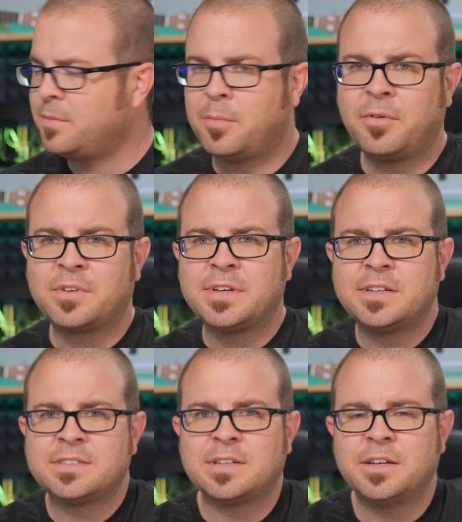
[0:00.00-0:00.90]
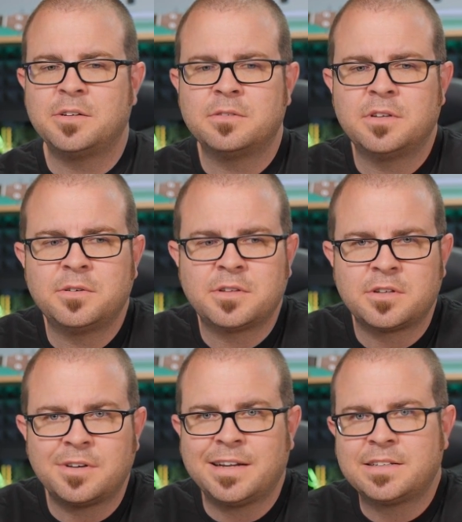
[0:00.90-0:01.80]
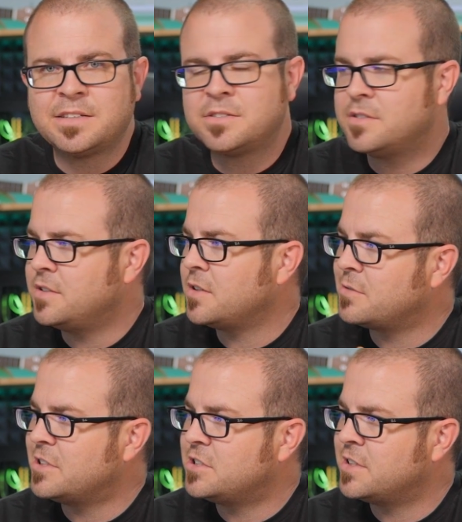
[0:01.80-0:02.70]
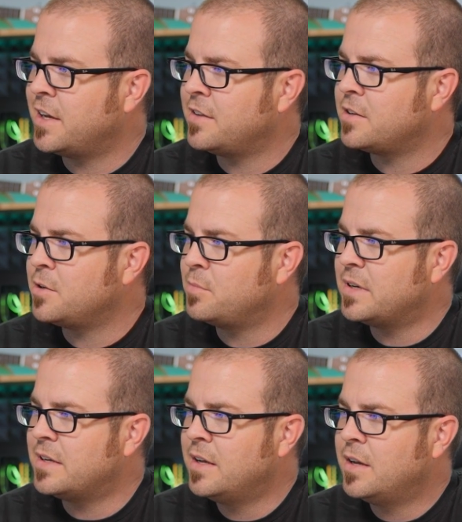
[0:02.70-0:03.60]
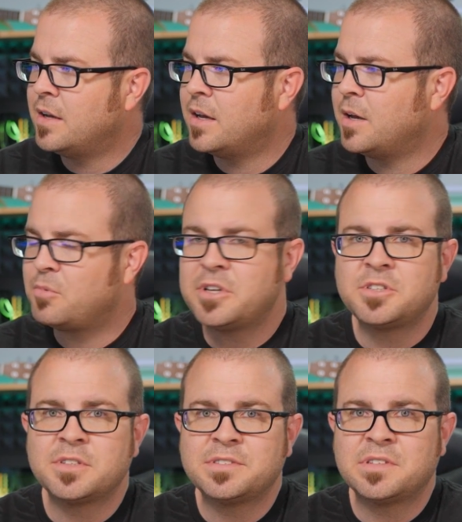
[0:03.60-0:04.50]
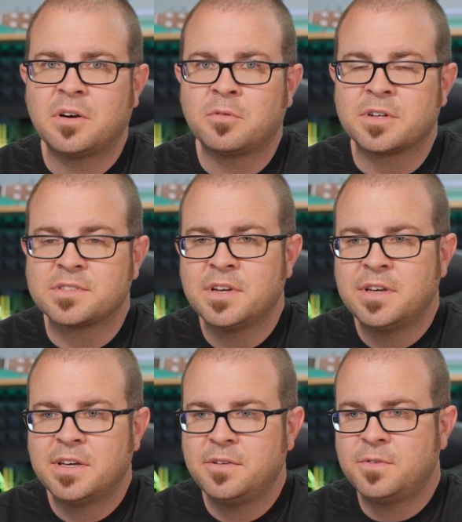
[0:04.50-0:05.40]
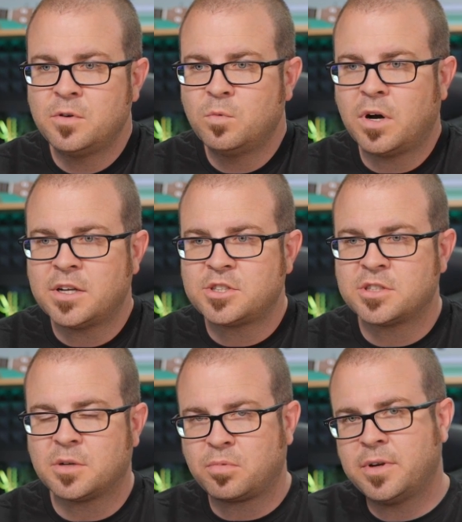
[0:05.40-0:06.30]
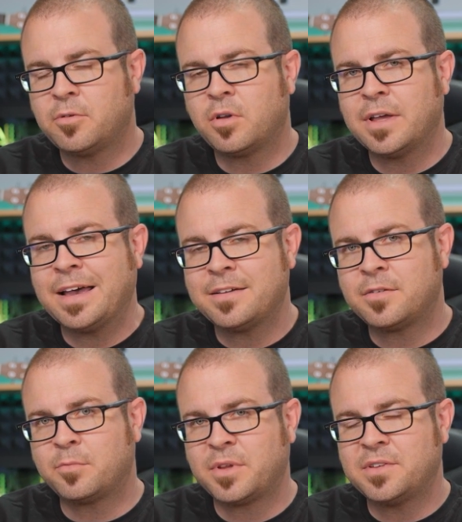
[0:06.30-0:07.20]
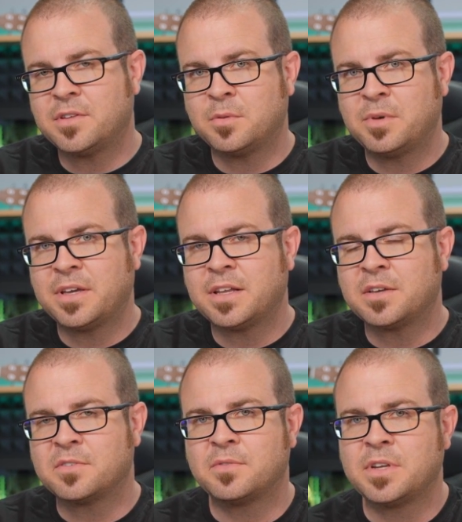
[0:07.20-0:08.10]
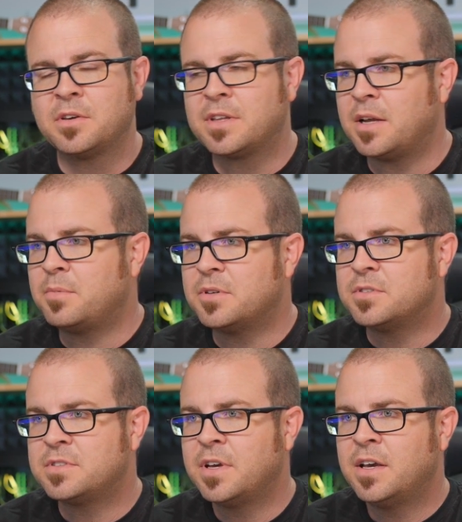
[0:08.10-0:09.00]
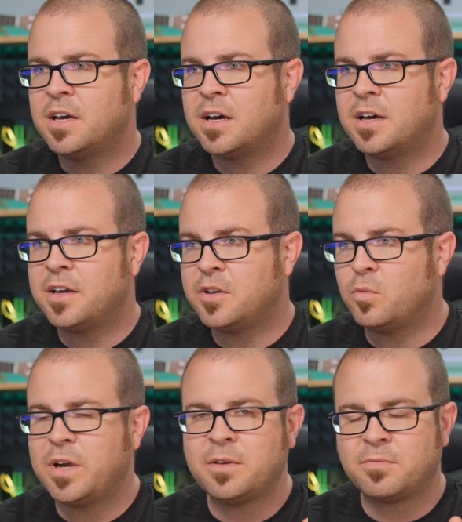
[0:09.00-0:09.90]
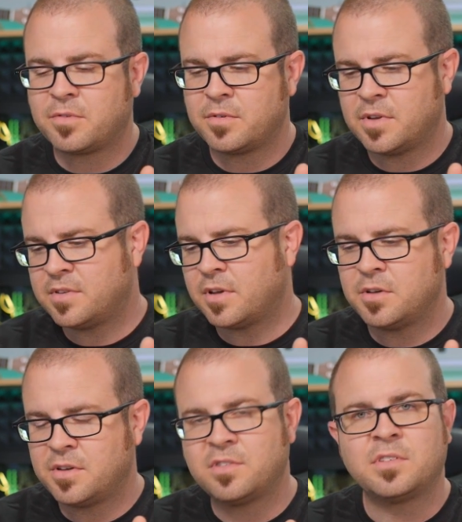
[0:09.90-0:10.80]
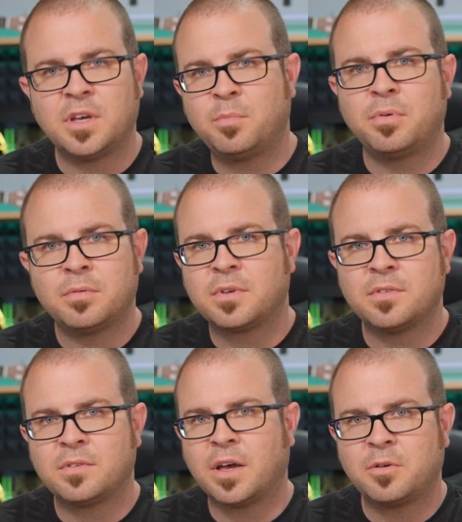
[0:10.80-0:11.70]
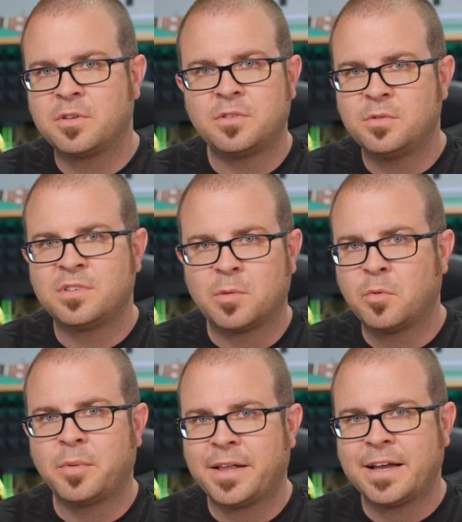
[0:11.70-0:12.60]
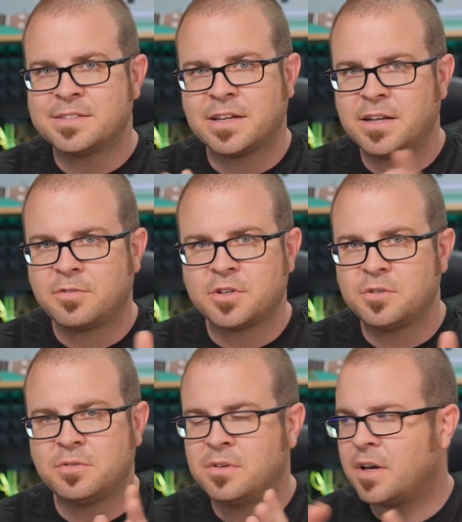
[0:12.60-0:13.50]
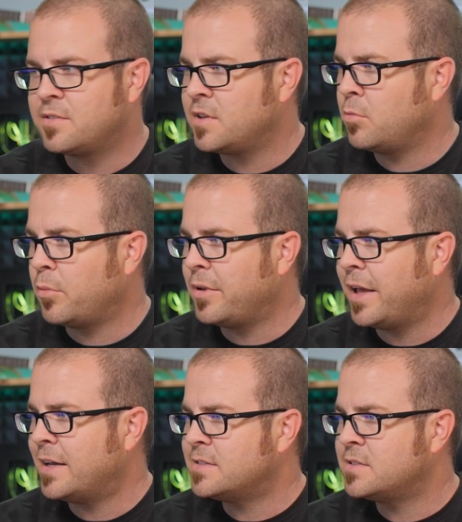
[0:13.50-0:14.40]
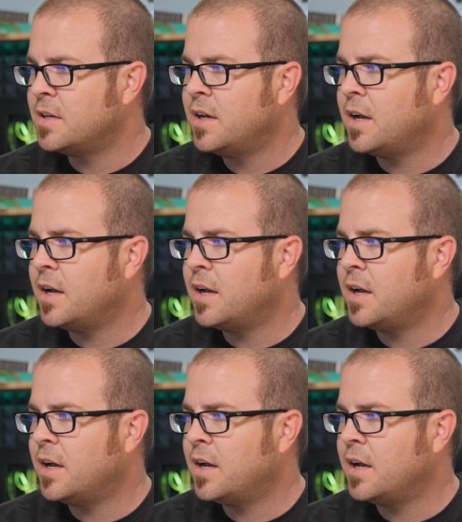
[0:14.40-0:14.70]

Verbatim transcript: to be perfectly honest, I don't know the direct answer to your question either, but I'm pretty sure this is how it works. If you watch a pre-roll ad, it plays at the beginning of the video that I post, and you wait until you can skip, because I always do skippable ads, I never do non-skippable ads,